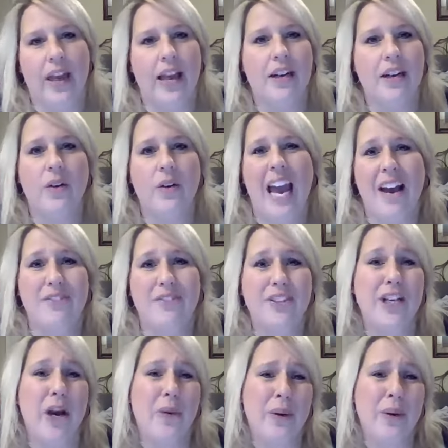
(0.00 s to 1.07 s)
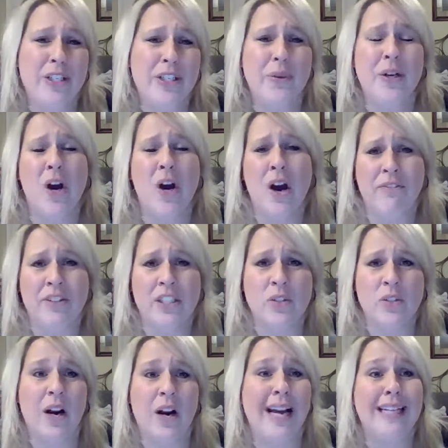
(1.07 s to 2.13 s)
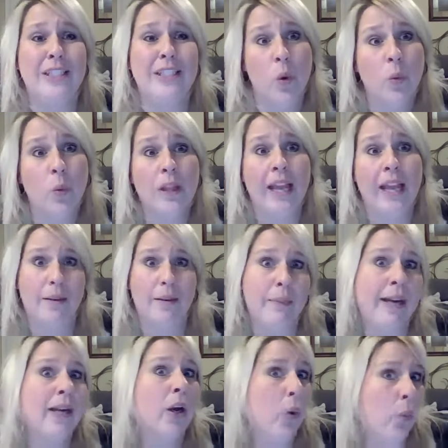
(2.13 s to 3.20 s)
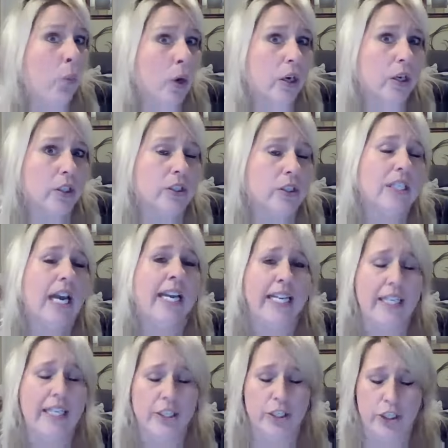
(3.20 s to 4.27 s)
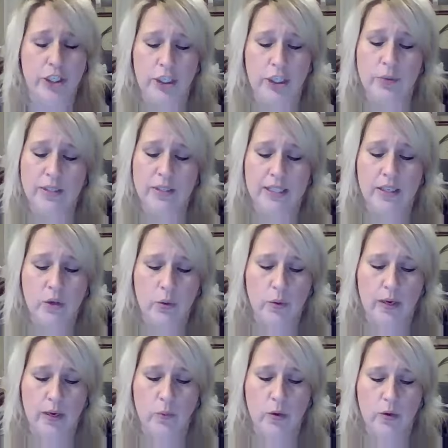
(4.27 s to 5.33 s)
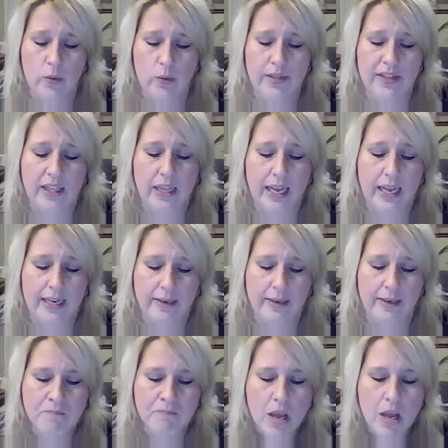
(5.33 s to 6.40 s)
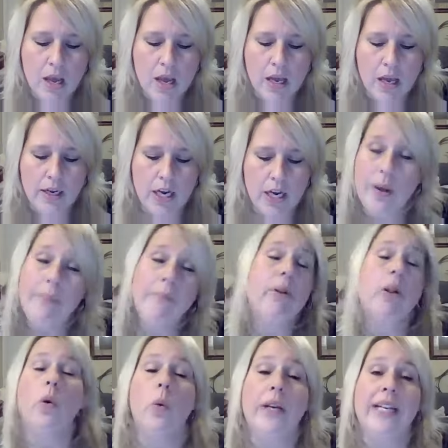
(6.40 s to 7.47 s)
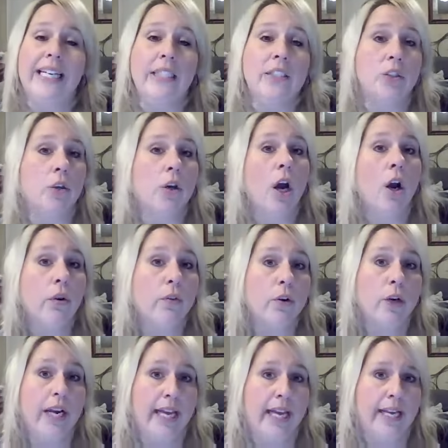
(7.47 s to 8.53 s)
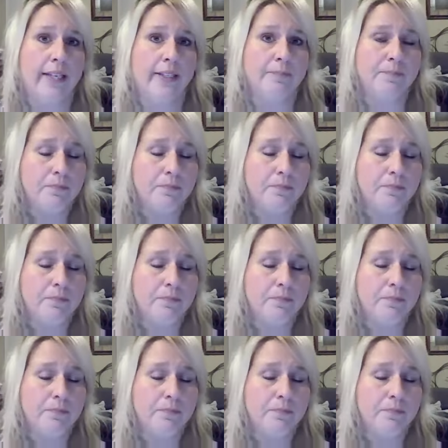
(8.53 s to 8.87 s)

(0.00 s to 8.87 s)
I don't have to go into an office where I don't like my coworkers. I get to choose who I work with and like. No employees or overhead.